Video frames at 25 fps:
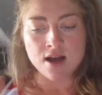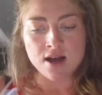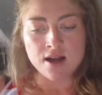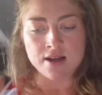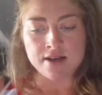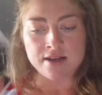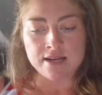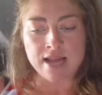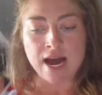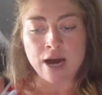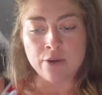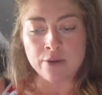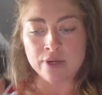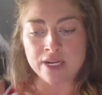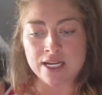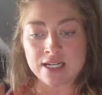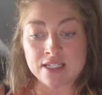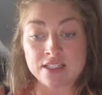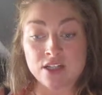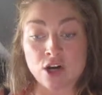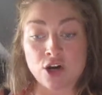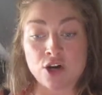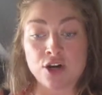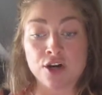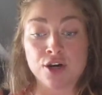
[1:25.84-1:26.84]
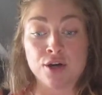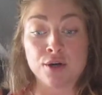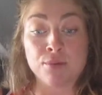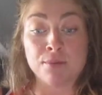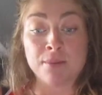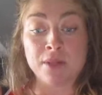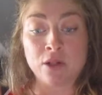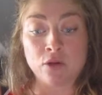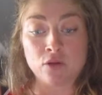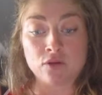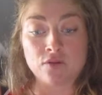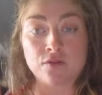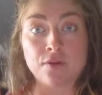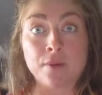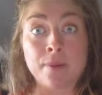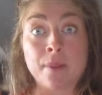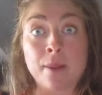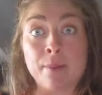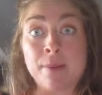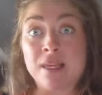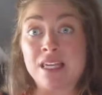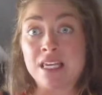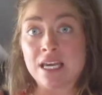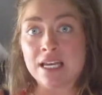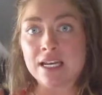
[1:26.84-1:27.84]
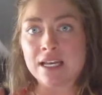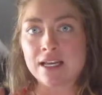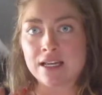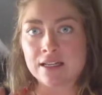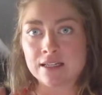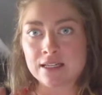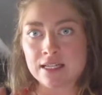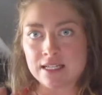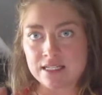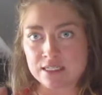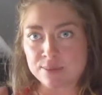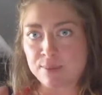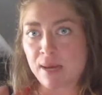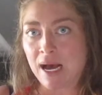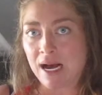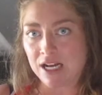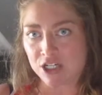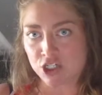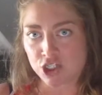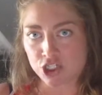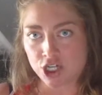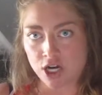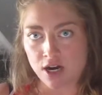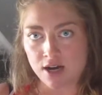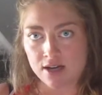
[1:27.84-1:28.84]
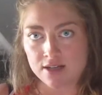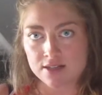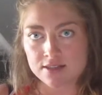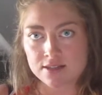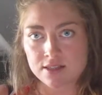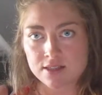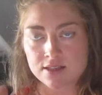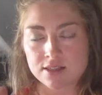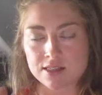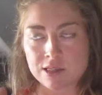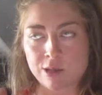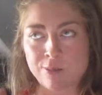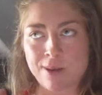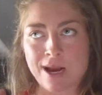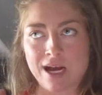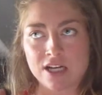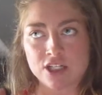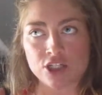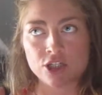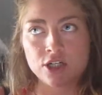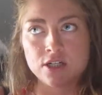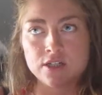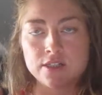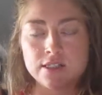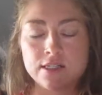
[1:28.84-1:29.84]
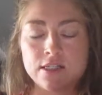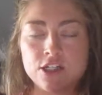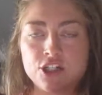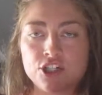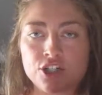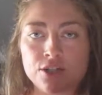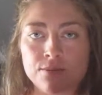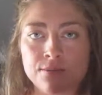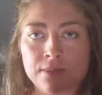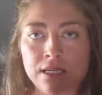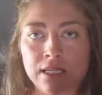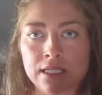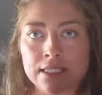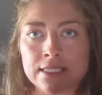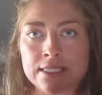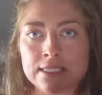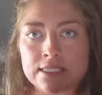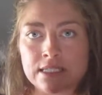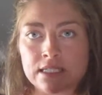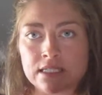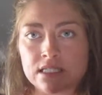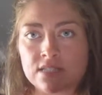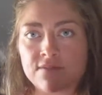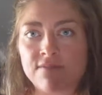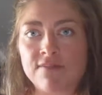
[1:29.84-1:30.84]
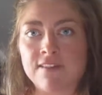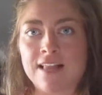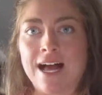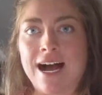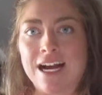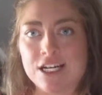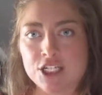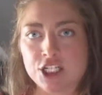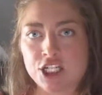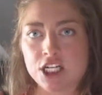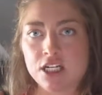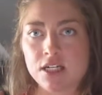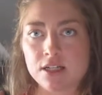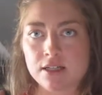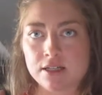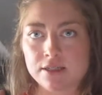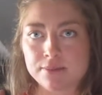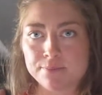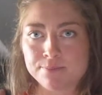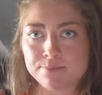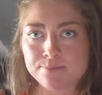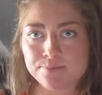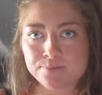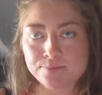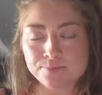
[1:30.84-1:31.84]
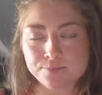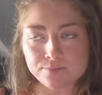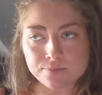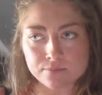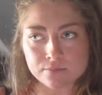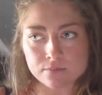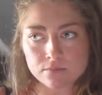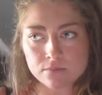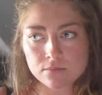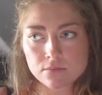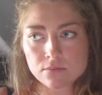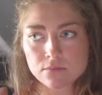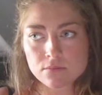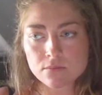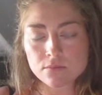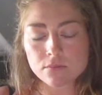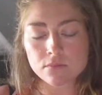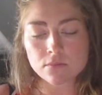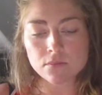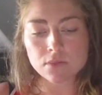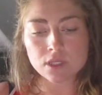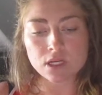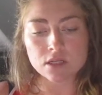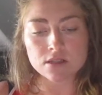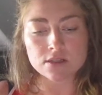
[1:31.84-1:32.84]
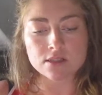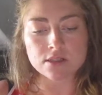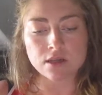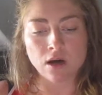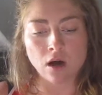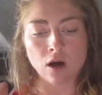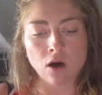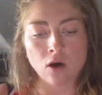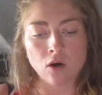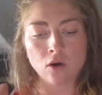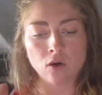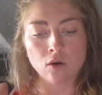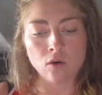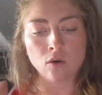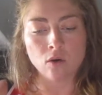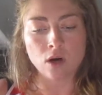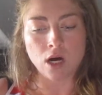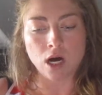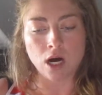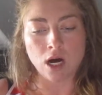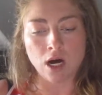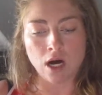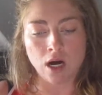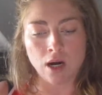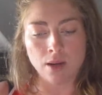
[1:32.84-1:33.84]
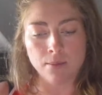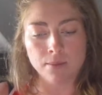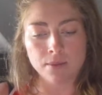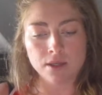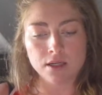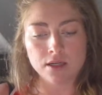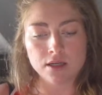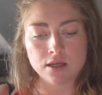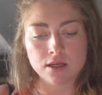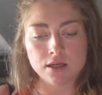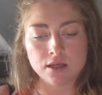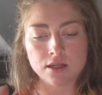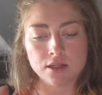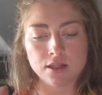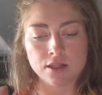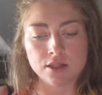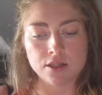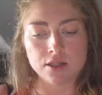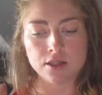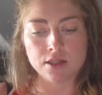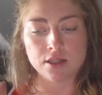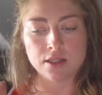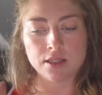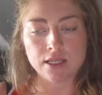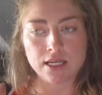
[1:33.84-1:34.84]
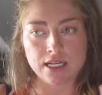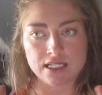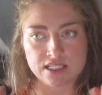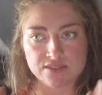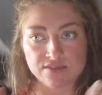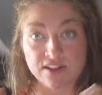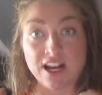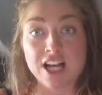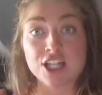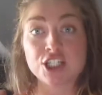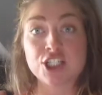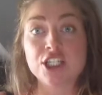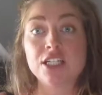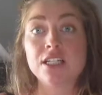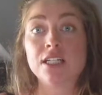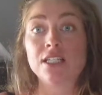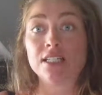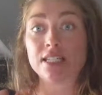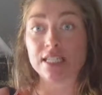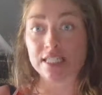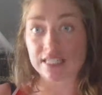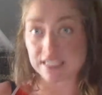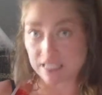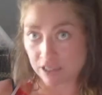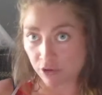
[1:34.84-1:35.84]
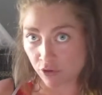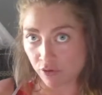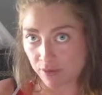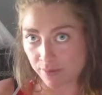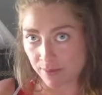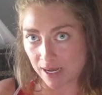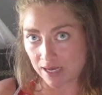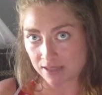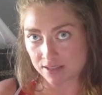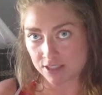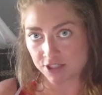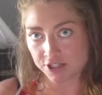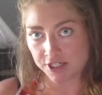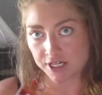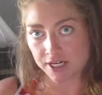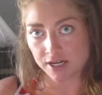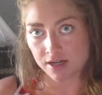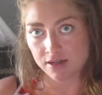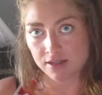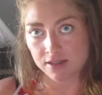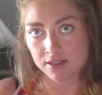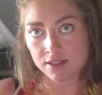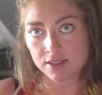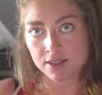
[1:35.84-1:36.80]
Nowadays, our milk from the beginning is pasteurized. So pasteurization means it's flash heated. So it's flash heated to kill the bacteria.